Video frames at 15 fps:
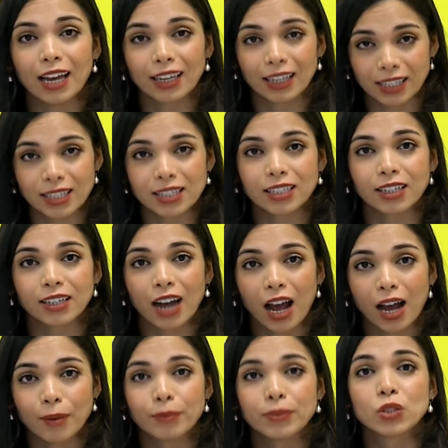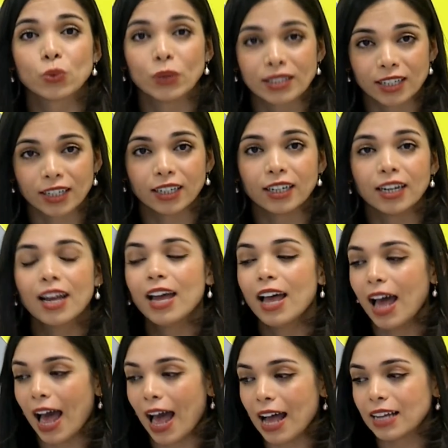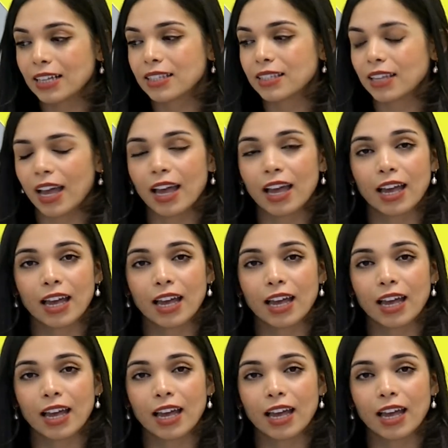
like Instagram, Twitter, and